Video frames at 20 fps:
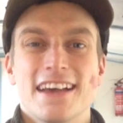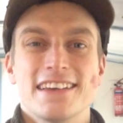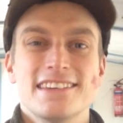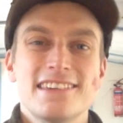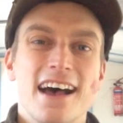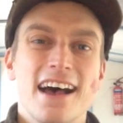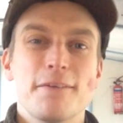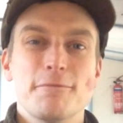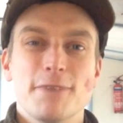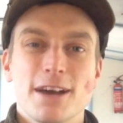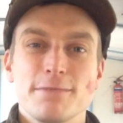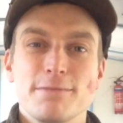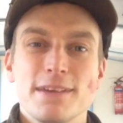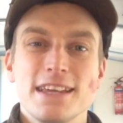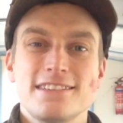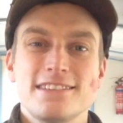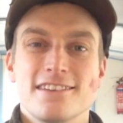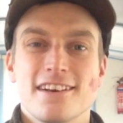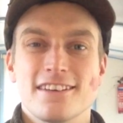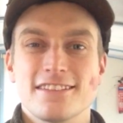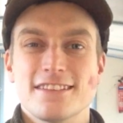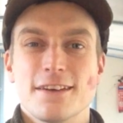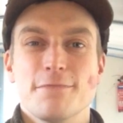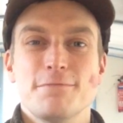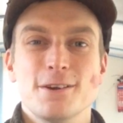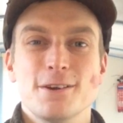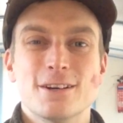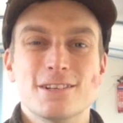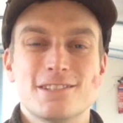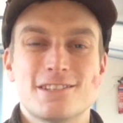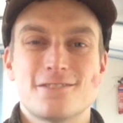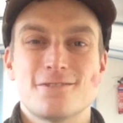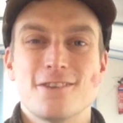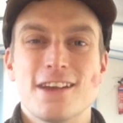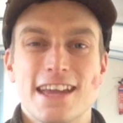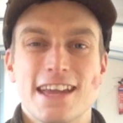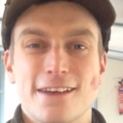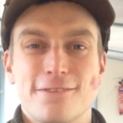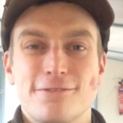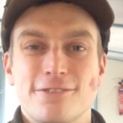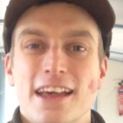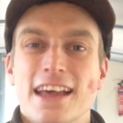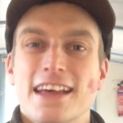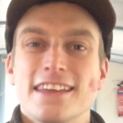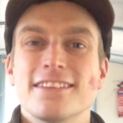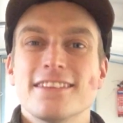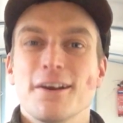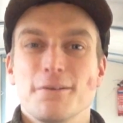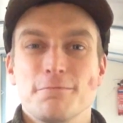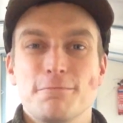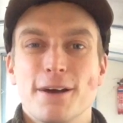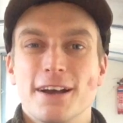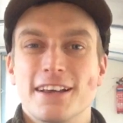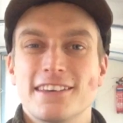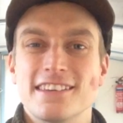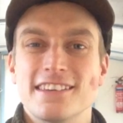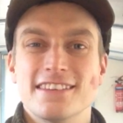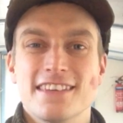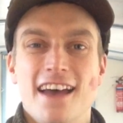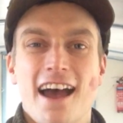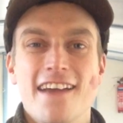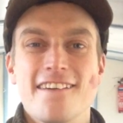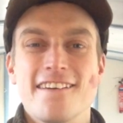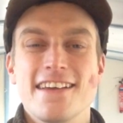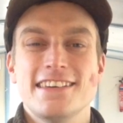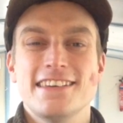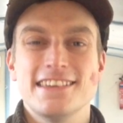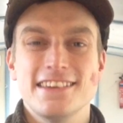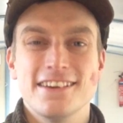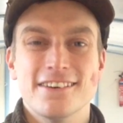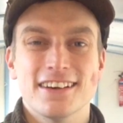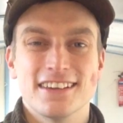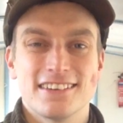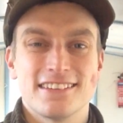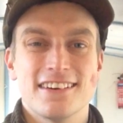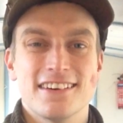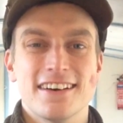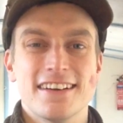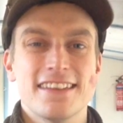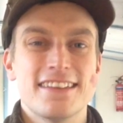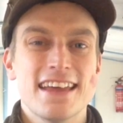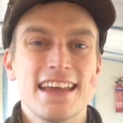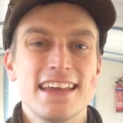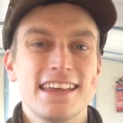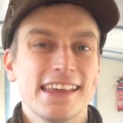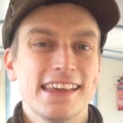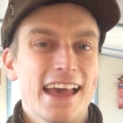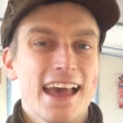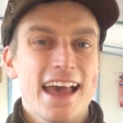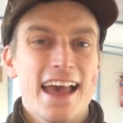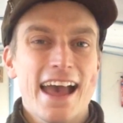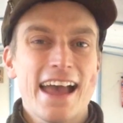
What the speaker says: So that might be just up your street if notebooks and diaries are your sort of thing.